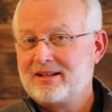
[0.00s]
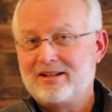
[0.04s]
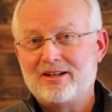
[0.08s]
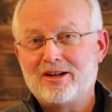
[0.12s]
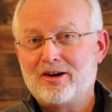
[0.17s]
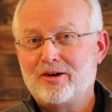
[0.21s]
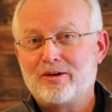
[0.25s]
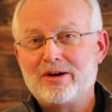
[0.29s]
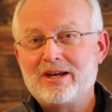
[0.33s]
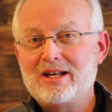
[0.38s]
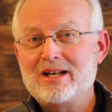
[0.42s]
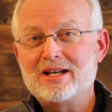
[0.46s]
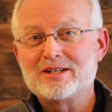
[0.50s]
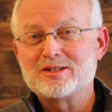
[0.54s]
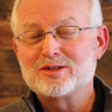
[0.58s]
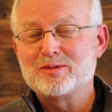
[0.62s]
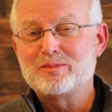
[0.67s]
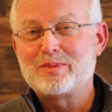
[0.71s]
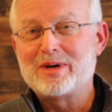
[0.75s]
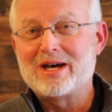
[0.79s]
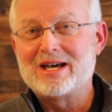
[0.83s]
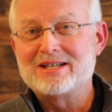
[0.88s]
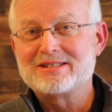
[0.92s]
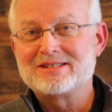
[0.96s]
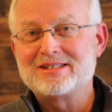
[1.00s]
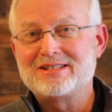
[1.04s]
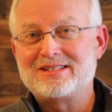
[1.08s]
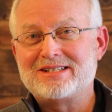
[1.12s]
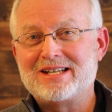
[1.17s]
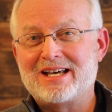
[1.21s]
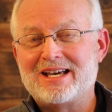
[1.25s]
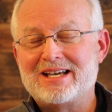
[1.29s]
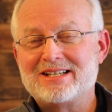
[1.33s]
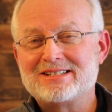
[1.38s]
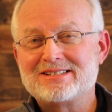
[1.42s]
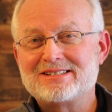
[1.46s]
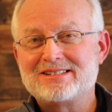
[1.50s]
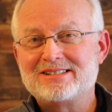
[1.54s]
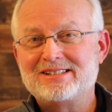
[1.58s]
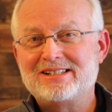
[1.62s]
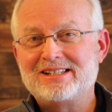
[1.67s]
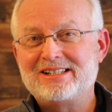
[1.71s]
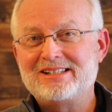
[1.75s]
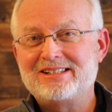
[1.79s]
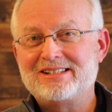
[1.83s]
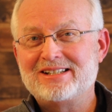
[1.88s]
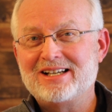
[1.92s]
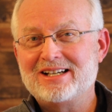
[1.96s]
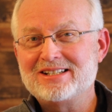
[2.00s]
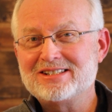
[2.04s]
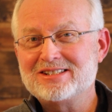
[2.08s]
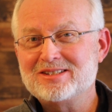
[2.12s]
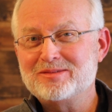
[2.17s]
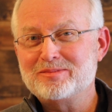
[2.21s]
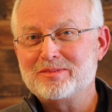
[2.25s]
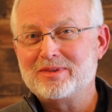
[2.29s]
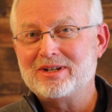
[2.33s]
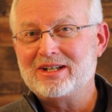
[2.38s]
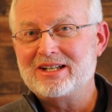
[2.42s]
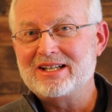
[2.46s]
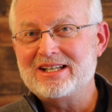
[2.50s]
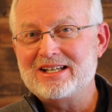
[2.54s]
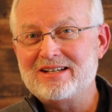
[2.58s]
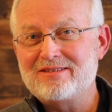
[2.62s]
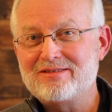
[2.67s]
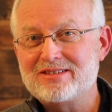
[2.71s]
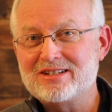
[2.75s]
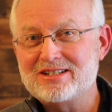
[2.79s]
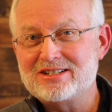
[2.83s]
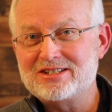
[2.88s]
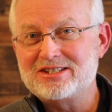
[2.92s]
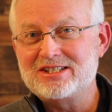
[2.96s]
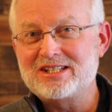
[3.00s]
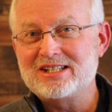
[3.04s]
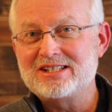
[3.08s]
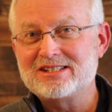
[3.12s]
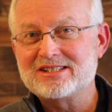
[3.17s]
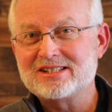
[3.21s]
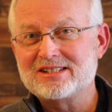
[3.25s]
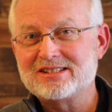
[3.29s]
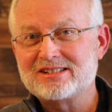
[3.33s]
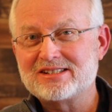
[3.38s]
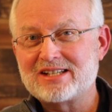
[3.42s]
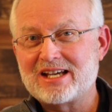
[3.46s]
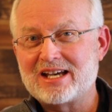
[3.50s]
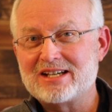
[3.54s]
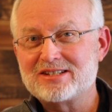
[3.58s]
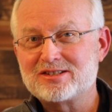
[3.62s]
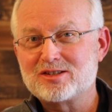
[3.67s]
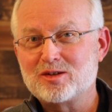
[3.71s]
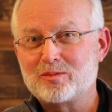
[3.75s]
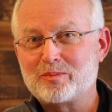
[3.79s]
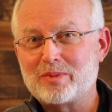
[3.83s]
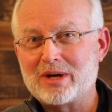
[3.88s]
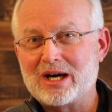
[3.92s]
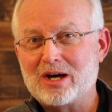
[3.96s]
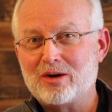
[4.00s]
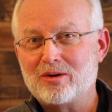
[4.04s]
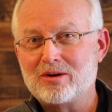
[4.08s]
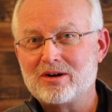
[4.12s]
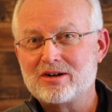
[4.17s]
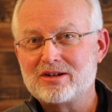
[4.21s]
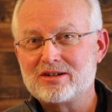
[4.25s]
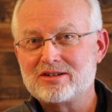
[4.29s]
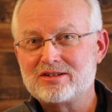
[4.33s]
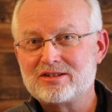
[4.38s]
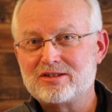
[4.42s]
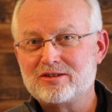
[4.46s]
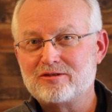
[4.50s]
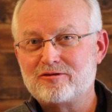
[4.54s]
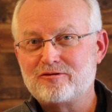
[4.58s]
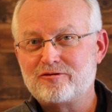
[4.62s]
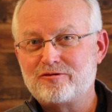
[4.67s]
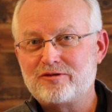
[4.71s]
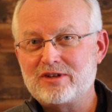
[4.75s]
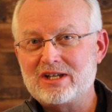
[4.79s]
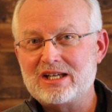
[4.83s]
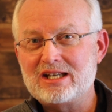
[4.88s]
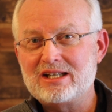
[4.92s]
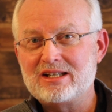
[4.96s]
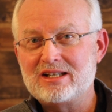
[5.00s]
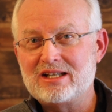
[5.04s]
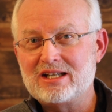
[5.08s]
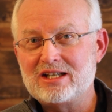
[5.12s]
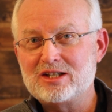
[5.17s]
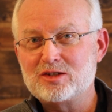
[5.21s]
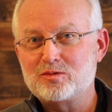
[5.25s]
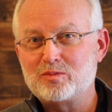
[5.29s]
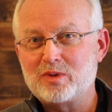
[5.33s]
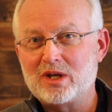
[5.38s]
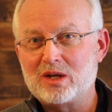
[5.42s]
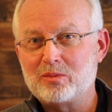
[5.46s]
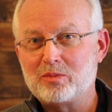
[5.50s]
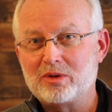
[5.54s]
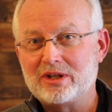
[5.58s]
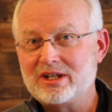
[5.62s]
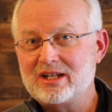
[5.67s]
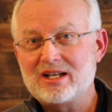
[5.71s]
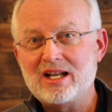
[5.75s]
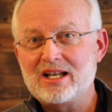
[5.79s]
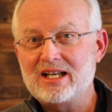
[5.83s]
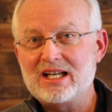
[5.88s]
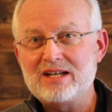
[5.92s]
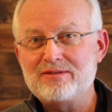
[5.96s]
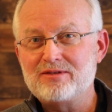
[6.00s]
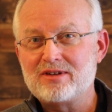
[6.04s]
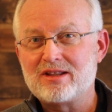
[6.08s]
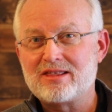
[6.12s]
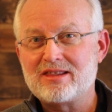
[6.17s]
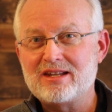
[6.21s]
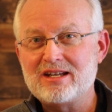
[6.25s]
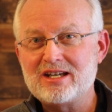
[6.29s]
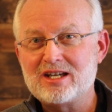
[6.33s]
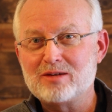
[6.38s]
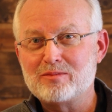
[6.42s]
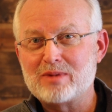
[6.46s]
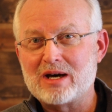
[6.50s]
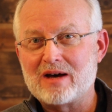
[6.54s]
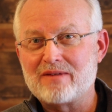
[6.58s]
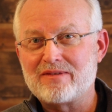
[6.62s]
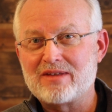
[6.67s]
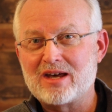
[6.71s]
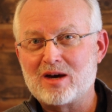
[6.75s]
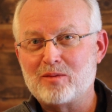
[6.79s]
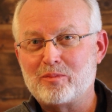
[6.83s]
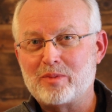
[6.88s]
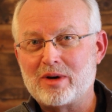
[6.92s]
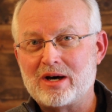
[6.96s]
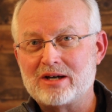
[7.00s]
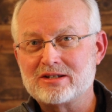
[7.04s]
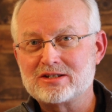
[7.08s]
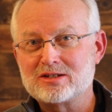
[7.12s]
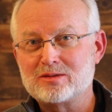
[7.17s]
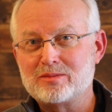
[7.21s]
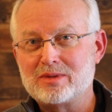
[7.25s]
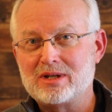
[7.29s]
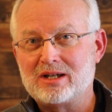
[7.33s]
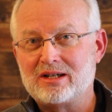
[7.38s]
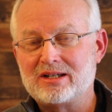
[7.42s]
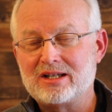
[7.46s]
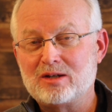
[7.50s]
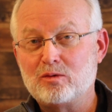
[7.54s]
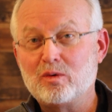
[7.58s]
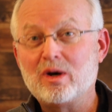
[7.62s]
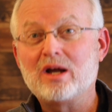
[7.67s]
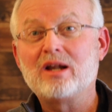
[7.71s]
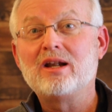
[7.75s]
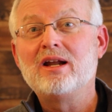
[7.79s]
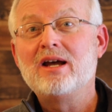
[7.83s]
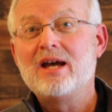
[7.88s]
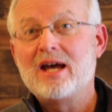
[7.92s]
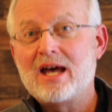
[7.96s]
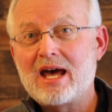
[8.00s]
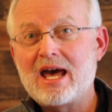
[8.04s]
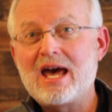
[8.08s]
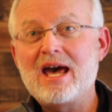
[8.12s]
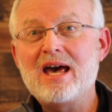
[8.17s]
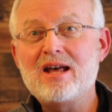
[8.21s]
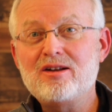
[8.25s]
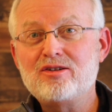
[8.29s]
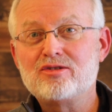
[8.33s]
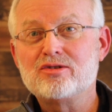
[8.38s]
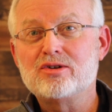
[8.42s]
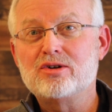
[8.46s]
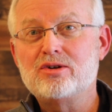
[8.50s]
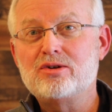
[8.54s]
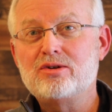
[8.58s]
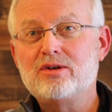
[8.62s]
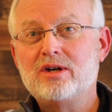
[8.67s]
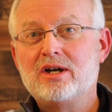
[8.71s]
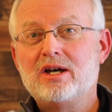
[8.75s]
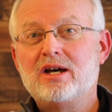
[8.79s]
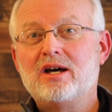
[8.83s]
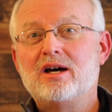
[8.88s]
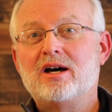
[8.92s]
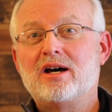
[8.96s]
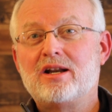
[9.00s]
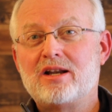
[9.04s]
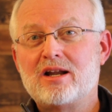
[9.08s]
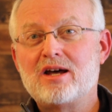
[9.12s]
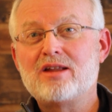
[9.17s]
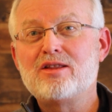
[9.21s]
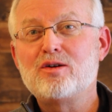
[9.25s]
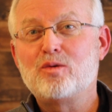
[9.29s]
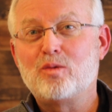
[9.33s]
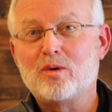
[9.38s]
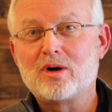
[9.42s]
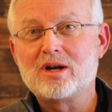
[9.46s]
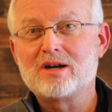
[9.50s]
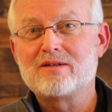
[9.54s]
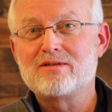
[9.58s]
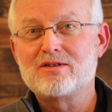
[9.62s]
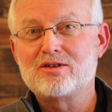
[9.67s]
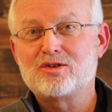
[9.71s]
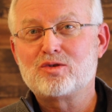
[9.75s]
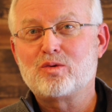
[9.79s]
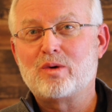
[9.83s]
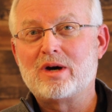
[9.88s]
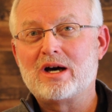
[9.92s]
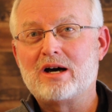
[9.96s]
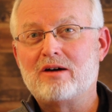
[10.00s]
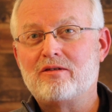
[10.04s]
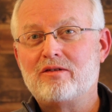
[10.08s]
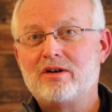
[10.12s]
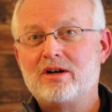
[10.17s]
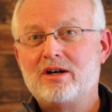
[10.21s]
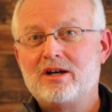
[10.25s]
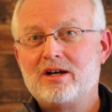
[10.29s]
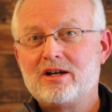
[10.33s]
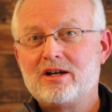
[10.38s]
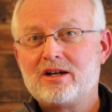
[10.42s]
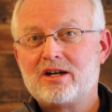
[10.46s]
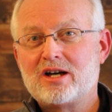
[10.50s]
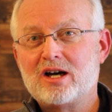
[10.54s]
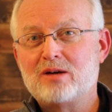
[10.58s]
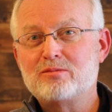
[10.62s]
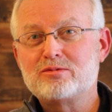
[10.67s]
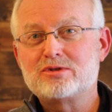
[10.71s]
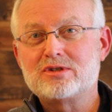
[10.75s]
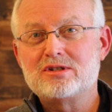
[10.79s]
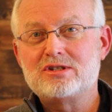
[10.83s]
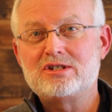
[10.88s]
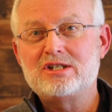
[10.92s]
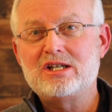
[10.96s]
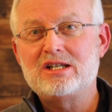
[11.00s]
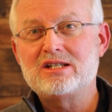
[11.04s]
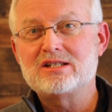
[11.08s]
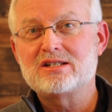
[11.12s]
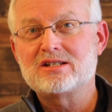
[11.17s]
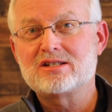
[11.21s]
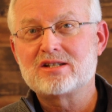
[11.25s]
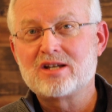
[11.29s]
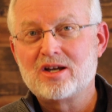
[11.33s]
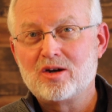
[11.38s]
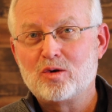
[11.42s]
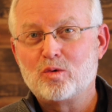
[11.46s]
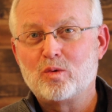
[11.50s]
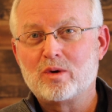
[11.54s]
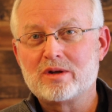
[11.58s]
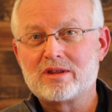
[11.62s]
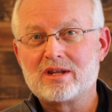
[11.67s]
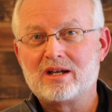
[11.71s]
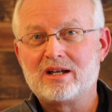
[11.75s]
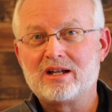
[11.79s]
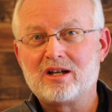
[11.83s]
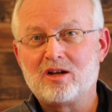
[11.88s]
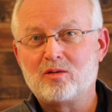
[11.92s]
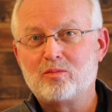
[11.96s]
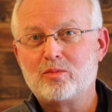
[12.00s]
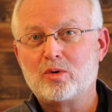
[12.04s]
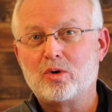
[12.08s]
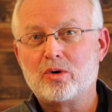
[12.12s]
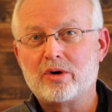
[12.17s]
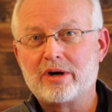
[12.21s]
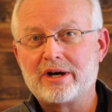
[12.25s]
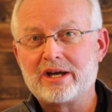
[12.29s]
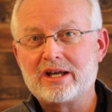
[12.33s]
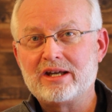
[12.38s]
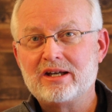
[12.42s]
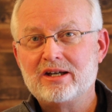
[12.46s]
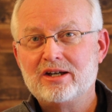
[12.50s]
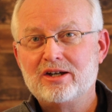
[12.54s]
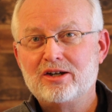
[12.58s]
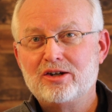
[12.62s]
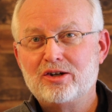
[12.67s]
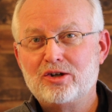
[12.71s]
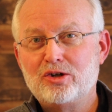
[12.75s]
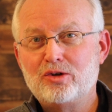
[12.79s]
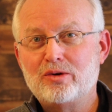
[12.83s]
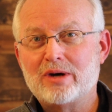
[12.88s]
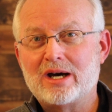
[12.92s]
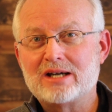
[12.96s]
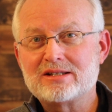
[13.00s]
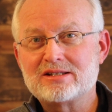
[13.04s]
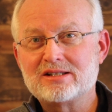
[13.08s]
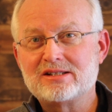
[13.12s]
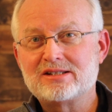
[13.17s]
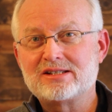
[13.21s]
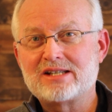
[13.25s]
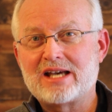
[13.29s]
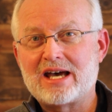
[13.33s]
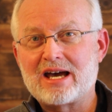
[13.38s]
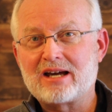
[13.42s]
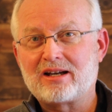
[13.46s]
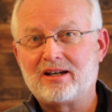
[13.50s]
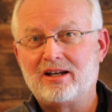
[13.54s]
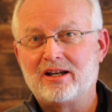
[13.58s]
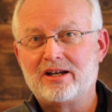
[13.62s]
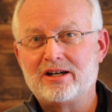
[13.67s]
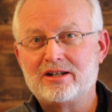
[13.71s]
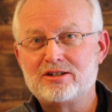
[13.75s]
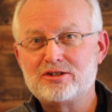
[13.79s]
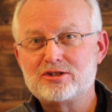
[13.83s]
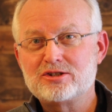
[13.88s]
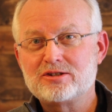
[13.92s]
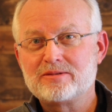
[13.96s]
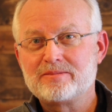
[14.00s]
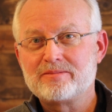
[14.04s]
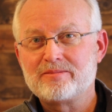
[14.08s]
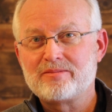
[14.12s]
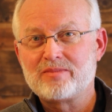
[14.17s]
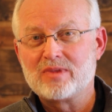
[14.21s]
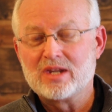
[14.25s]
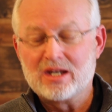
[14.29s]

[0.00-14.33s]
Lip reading: No, he doesn't pass the test. He doesn't believe that Jesus has the power to feed these people. He doesn't even think about that possibility. Well, Andrew, another one of the 12, comes to Jesus with a little boy who has a sack lunch.